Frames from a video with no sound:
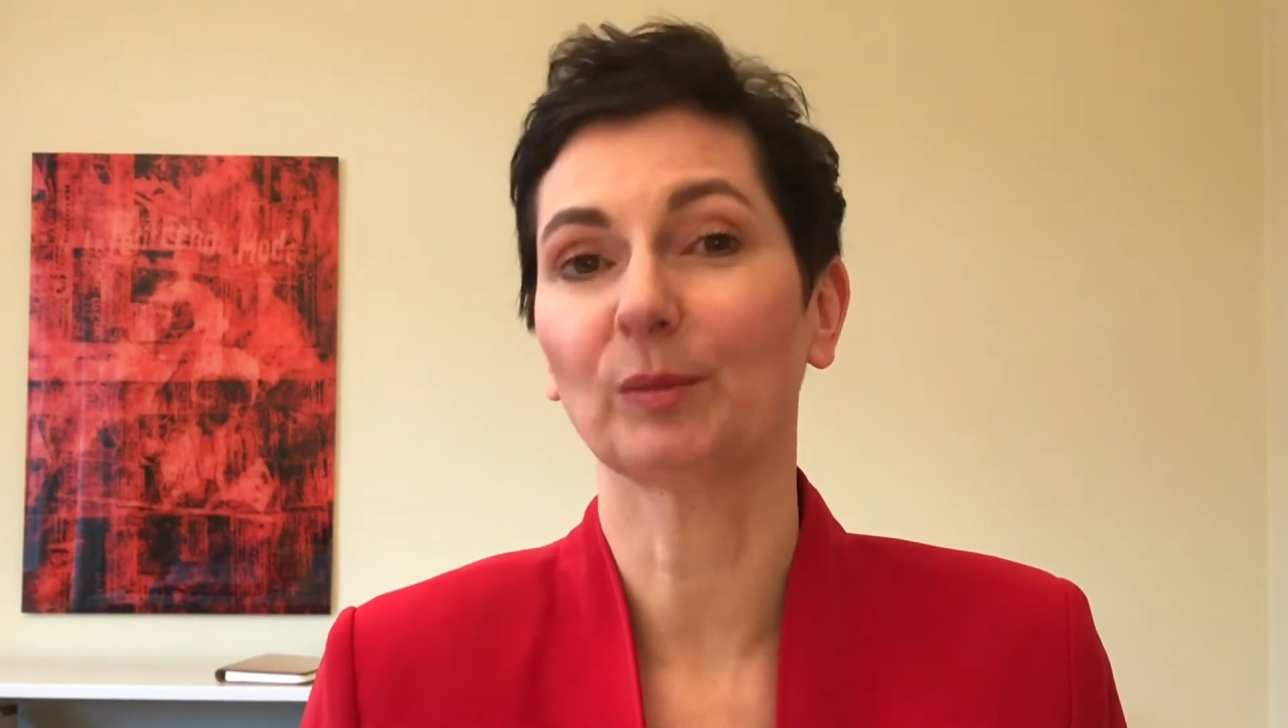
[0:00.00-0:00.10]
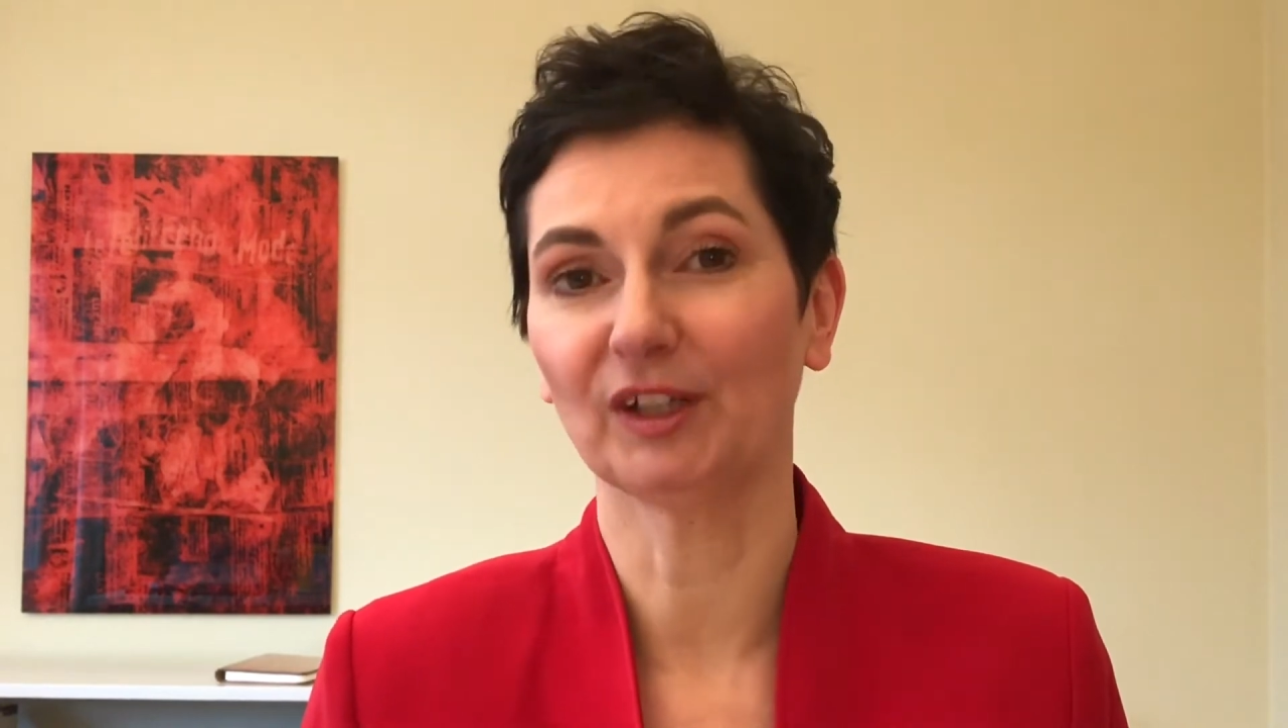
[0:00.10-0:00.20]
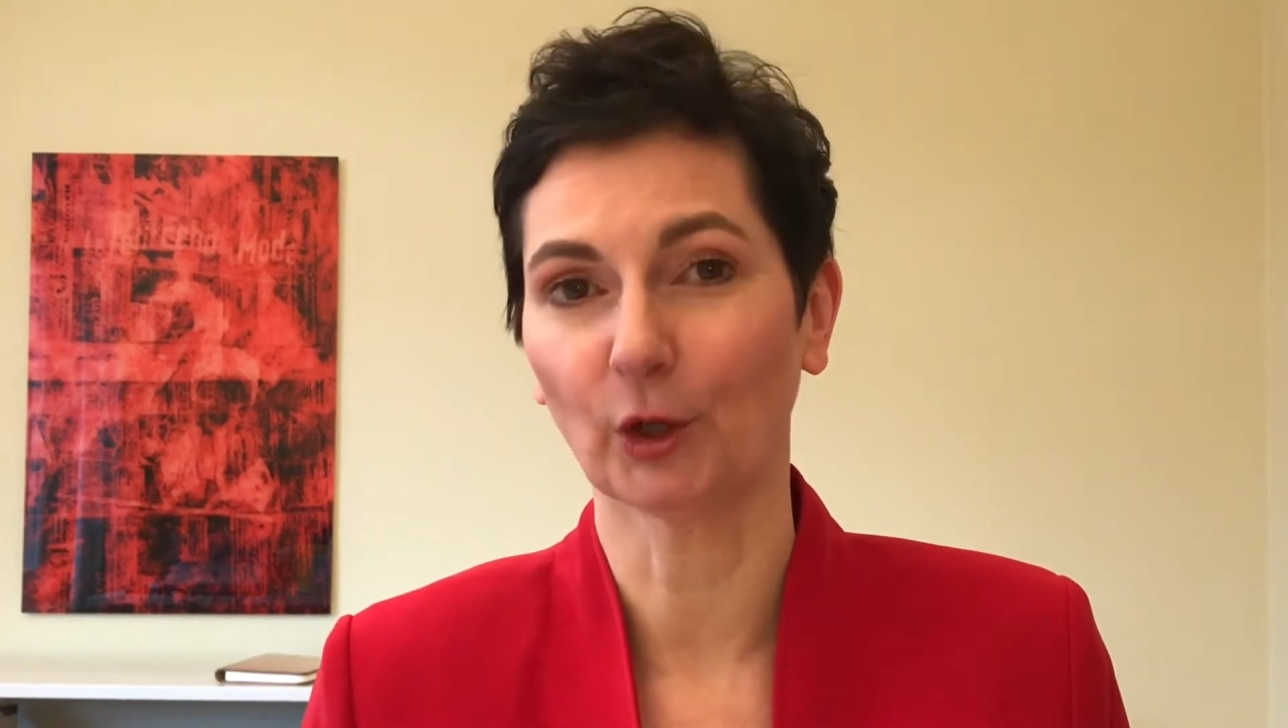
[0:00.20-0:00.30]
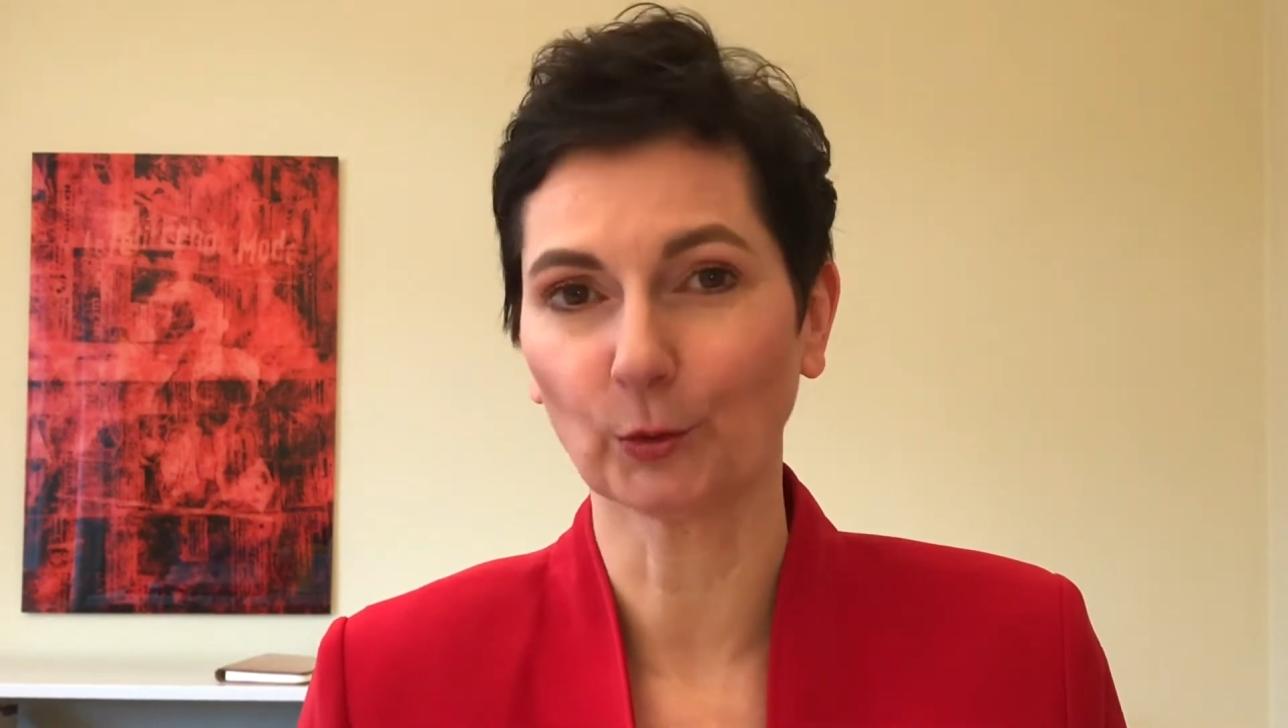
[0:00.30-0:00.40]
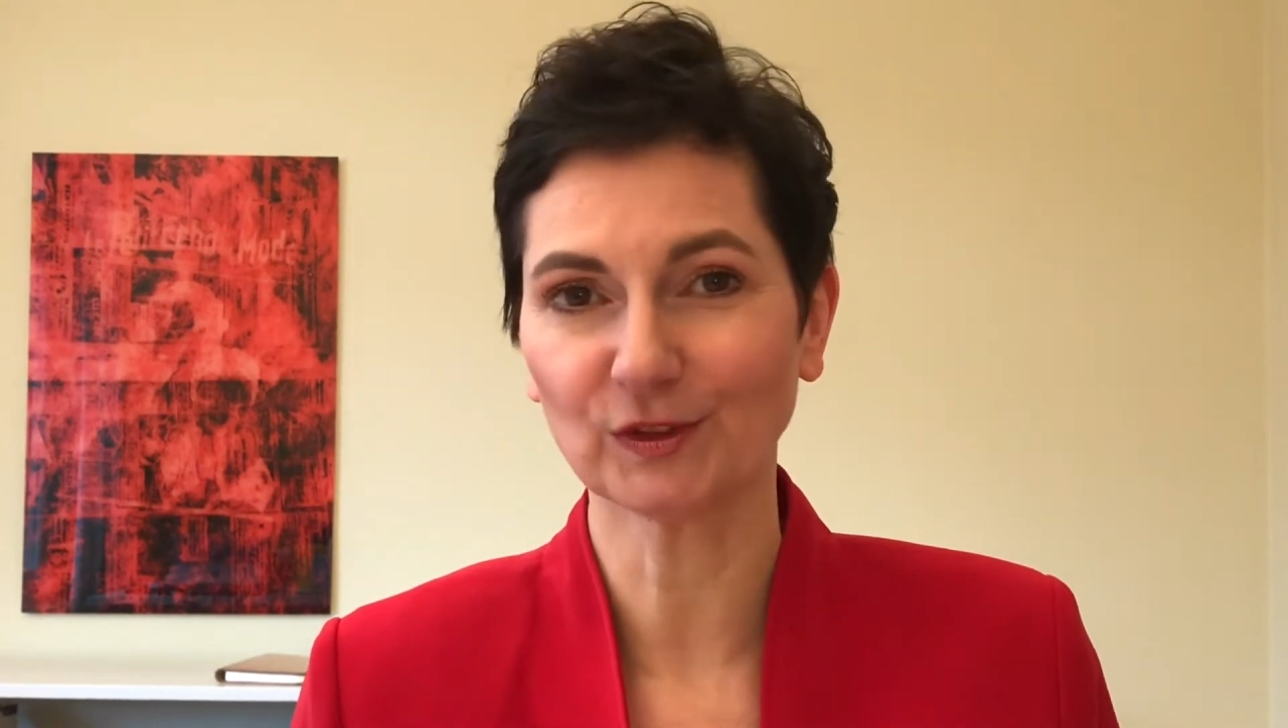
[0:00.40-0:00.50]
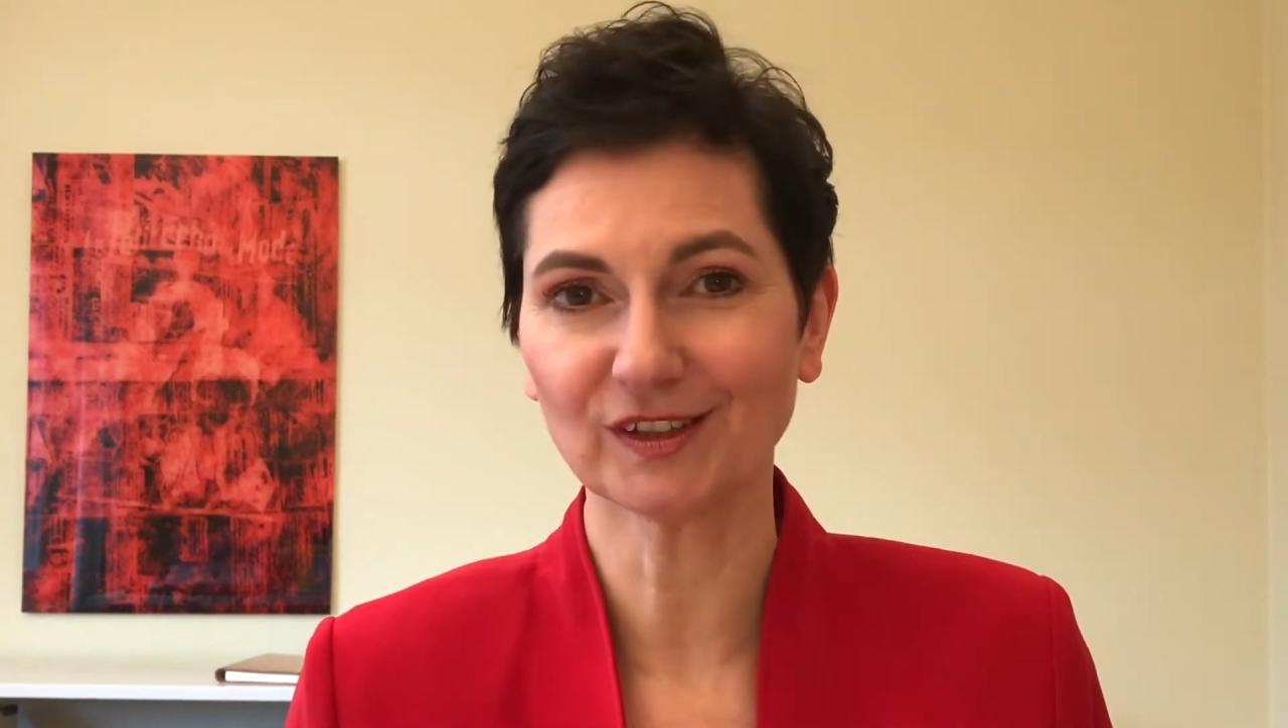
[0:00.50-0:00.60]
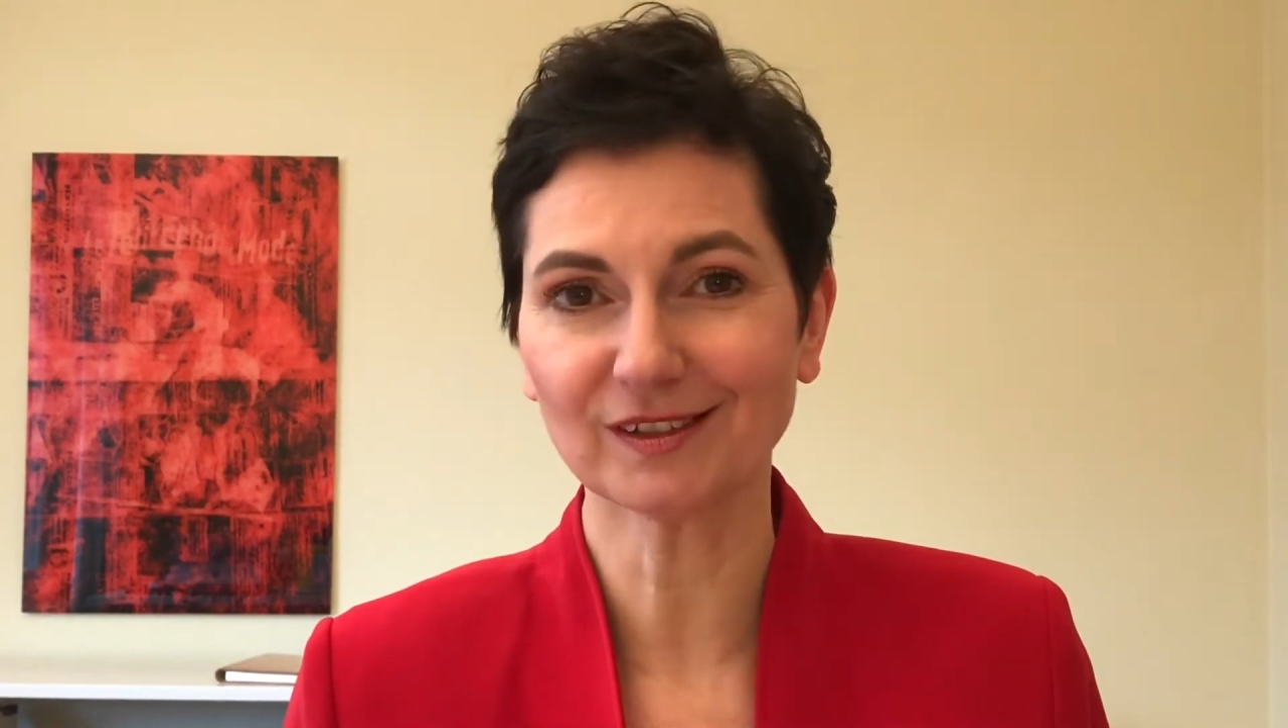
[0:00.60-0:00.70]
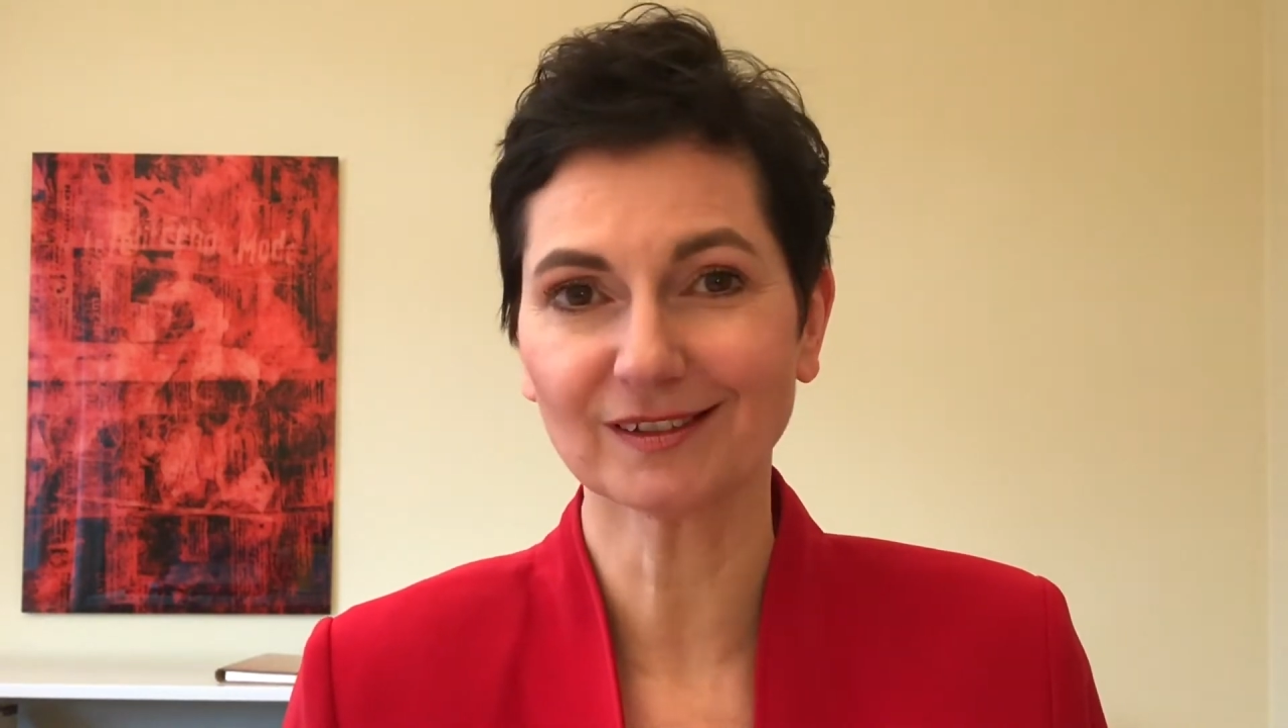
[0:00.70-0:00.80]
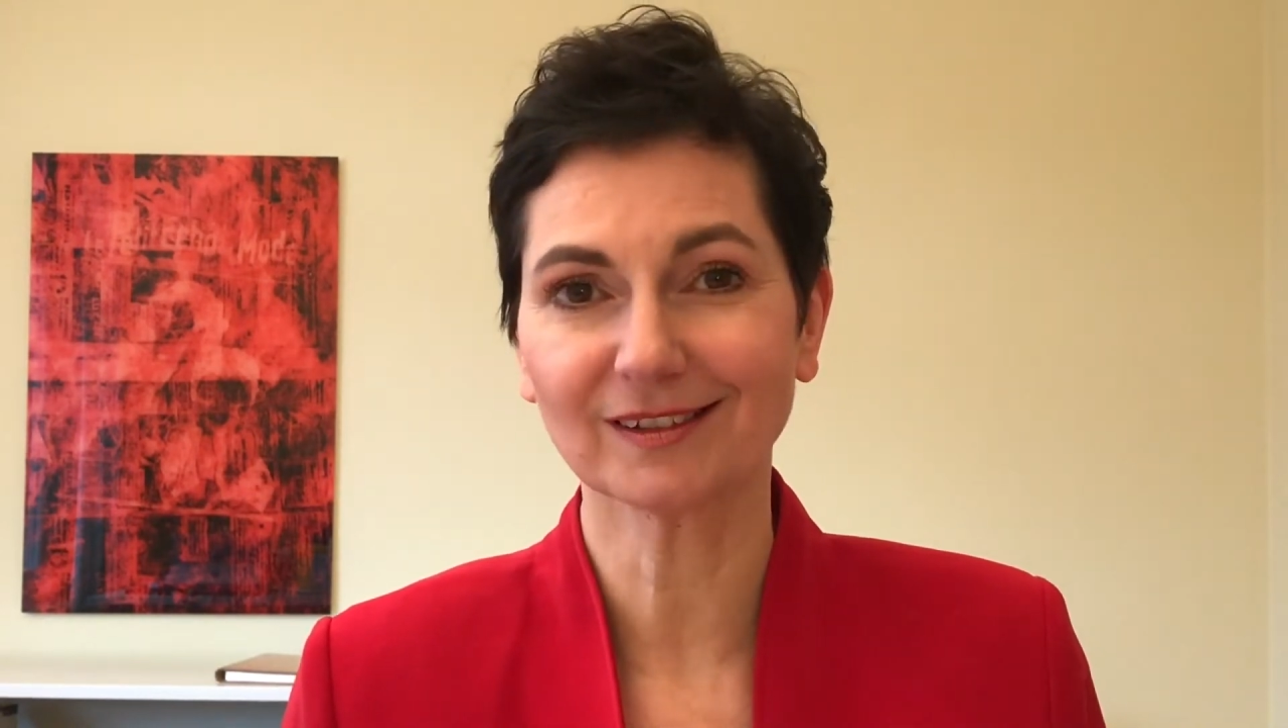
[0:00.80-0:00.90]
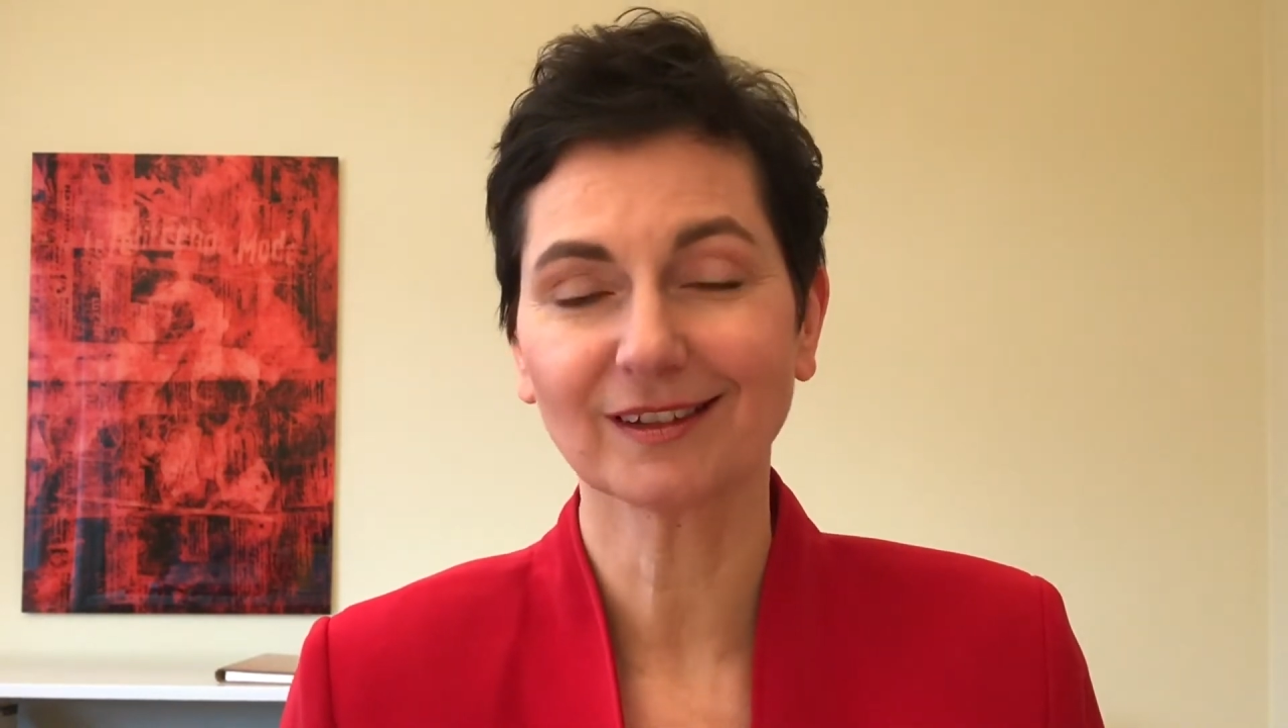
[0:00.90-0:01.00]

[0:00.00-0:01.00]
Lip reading: noticed,